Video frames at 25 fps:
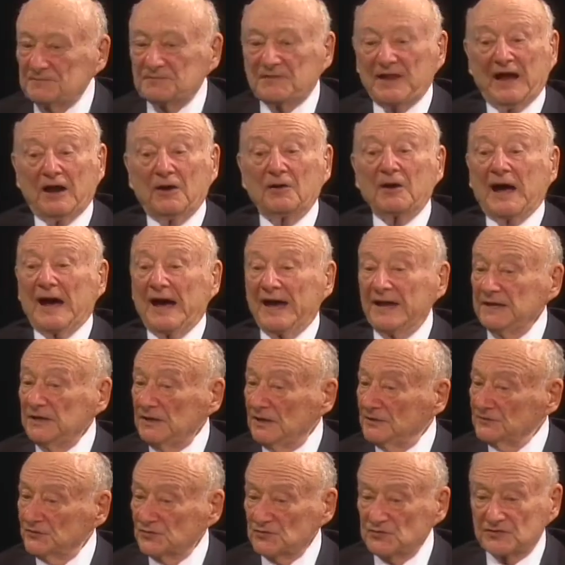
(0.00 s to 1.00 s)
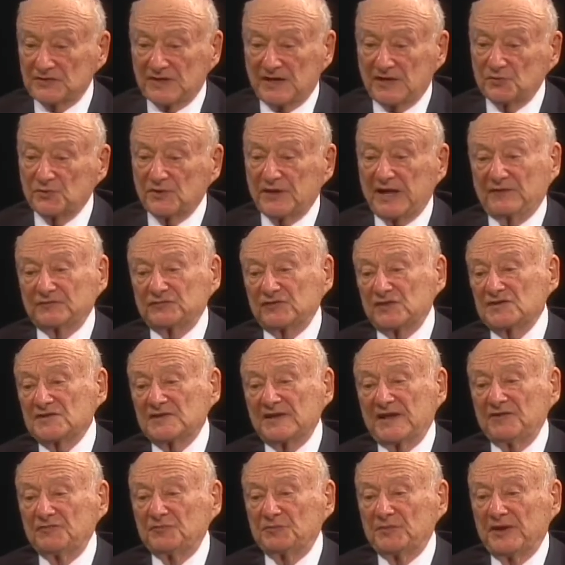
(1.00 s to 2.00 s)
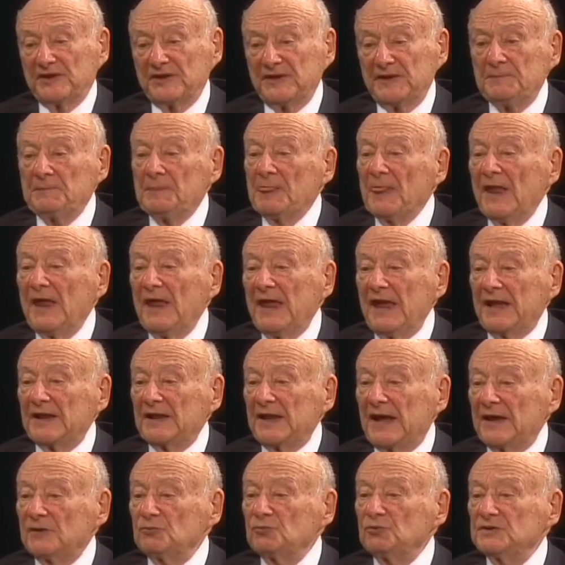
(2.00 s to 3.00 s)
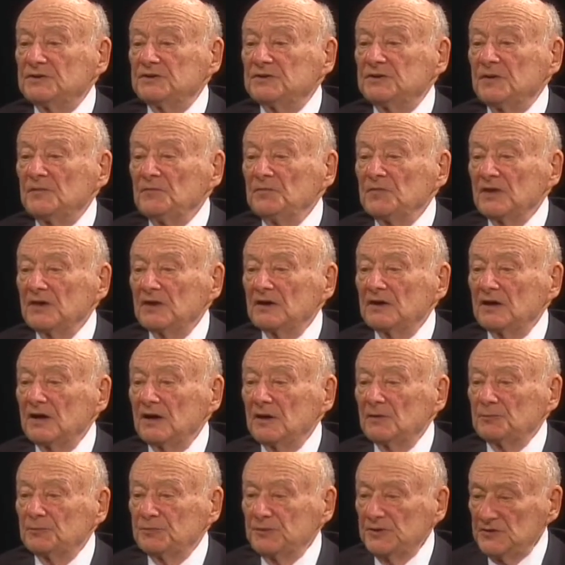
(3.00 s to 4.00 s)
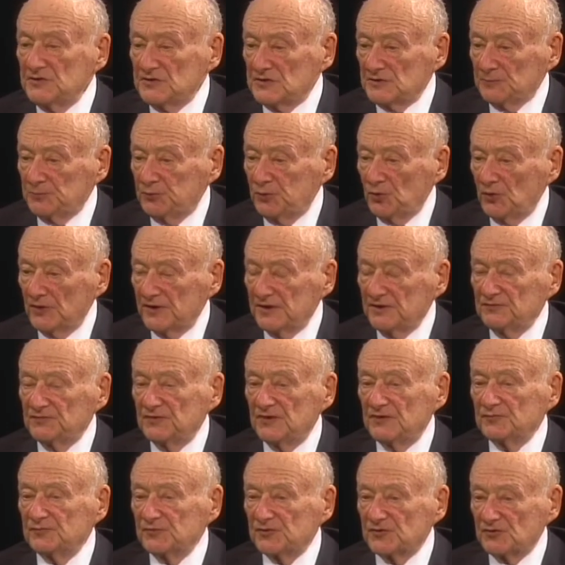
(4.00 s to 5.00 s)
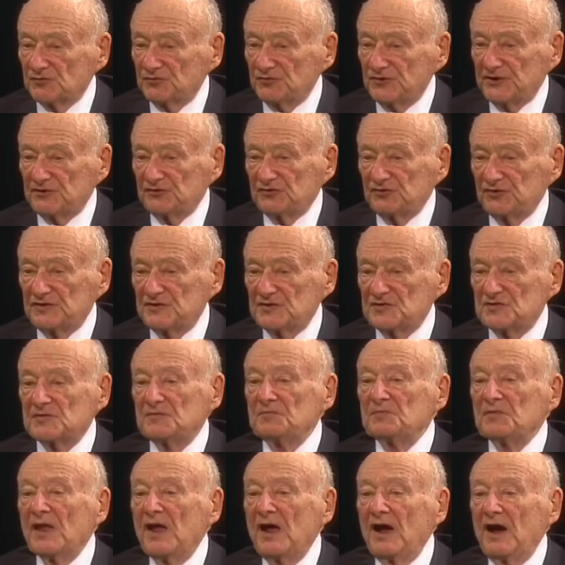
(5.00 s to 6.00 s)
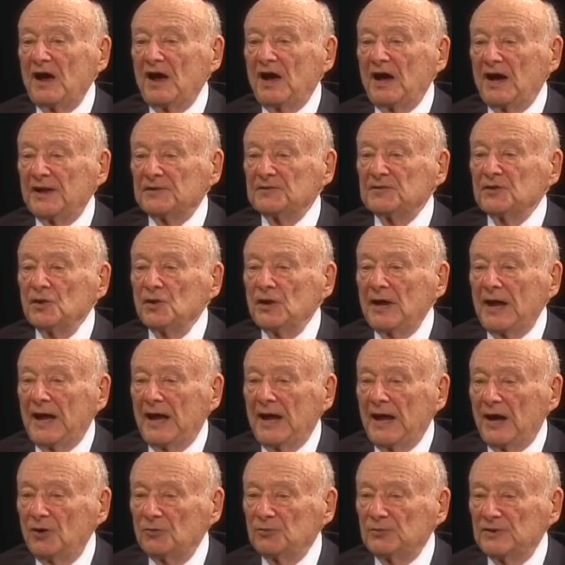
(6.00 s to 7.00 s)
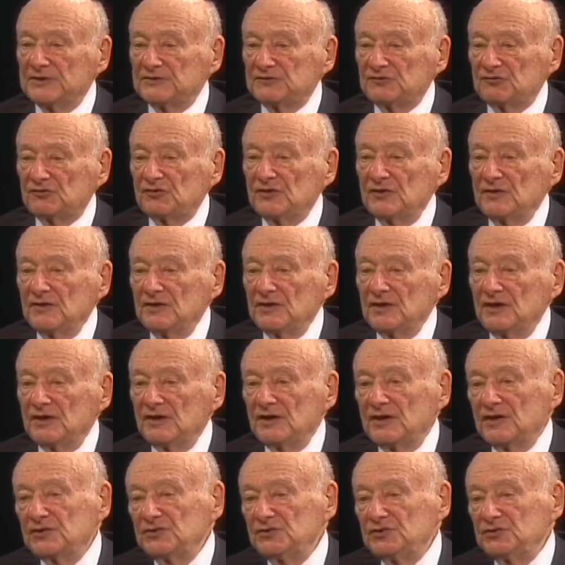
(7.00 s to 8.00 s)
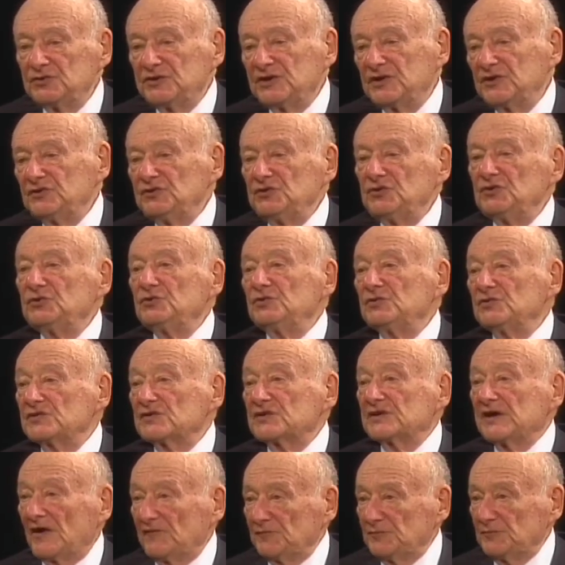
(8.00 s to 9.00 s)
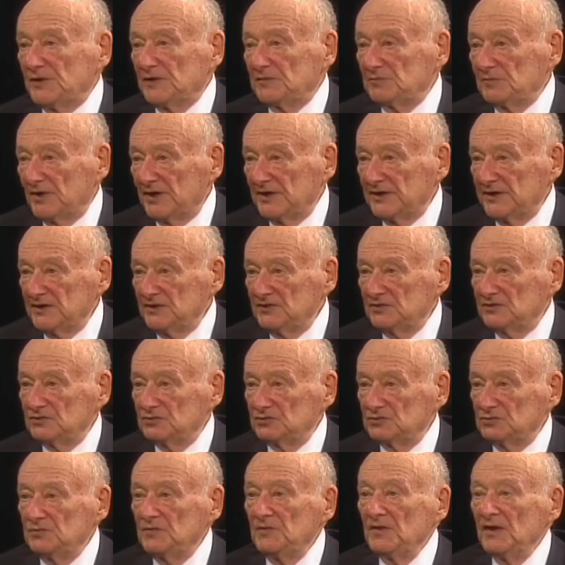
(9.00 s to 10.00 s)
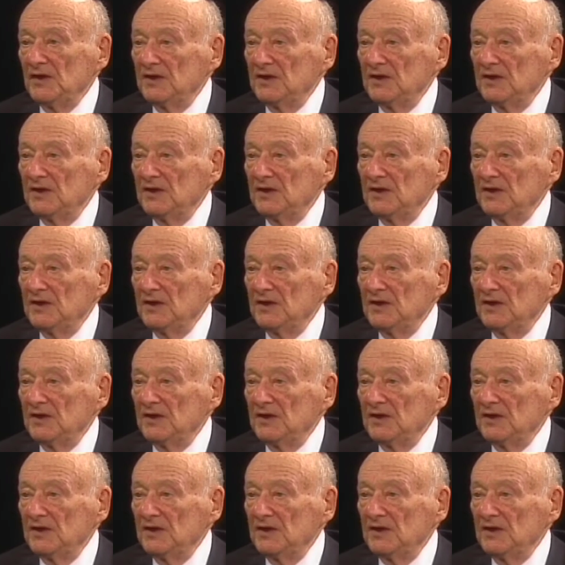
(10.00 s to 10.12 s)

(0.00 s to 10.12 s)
Now, I understand we have to save money, and I would be supportive of restrictions on how much you can use government money to